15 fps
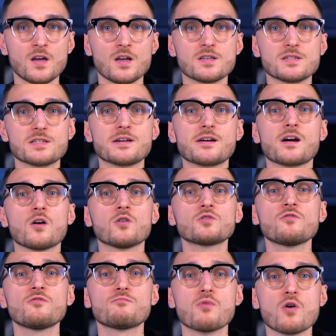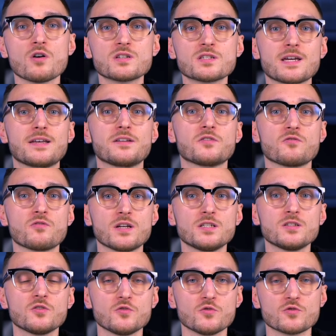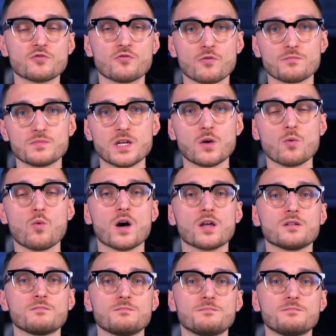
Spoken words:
They are out-of-box and ready to use from day 1.